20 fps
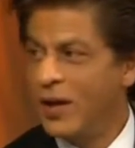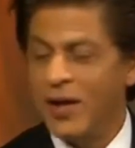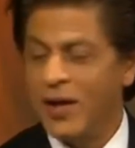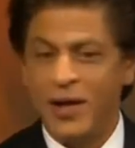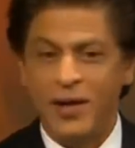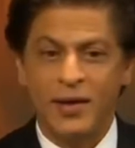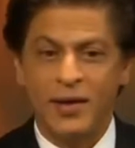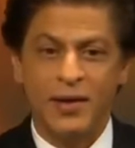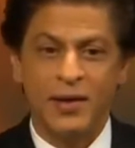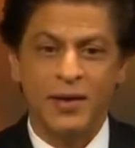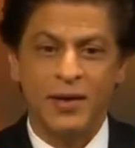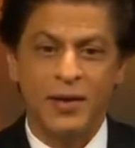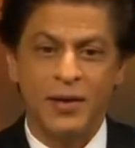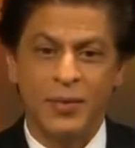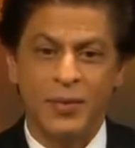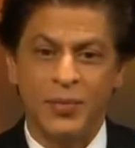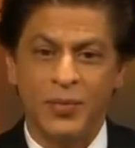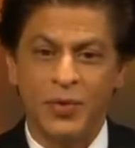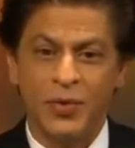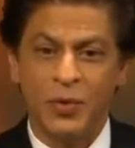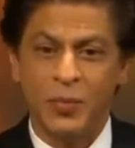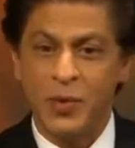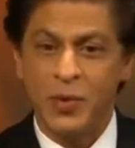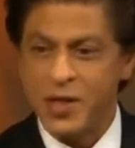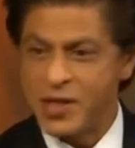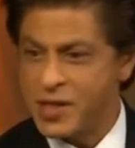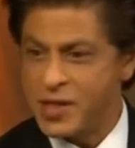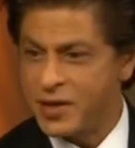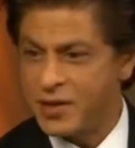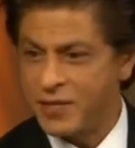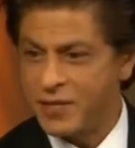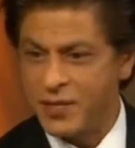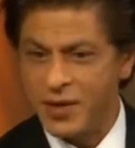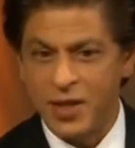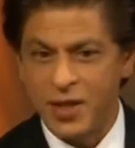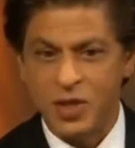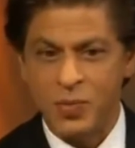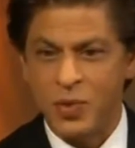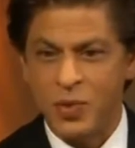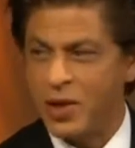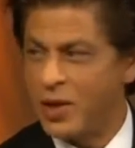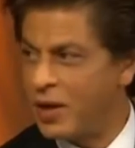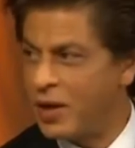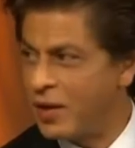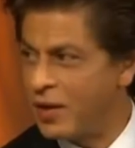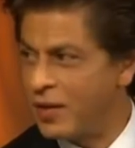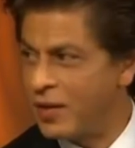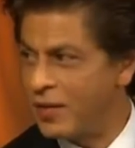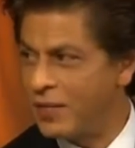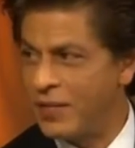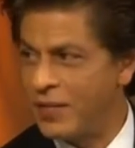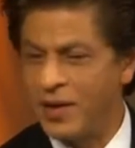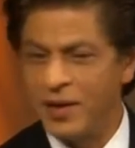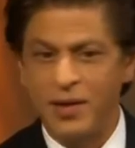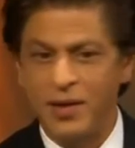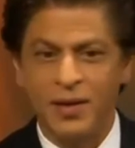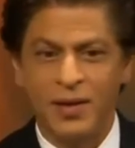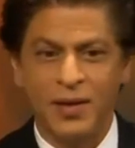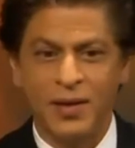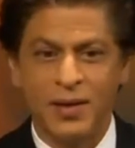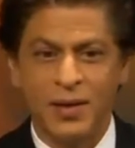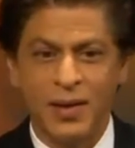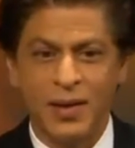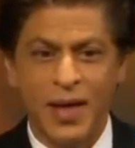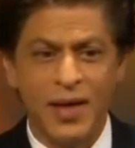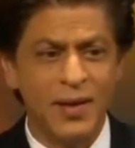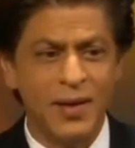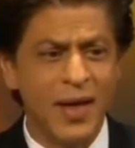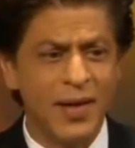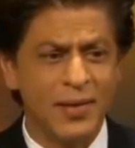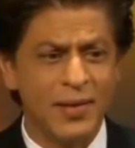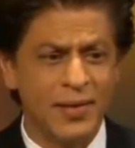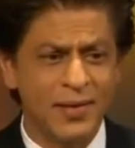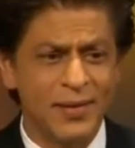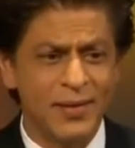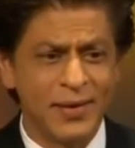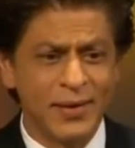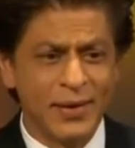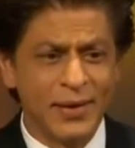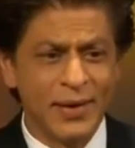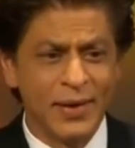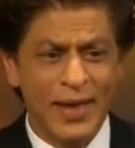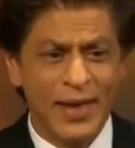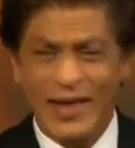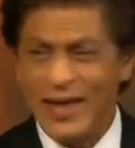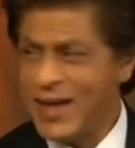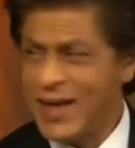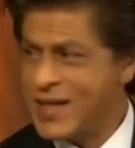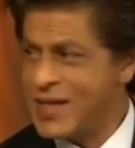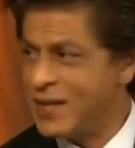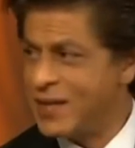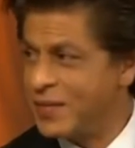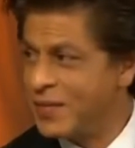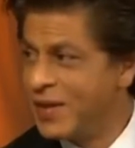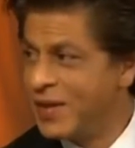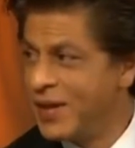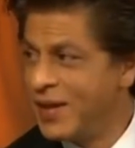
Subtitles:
and oppressive and exploitative and aggressive.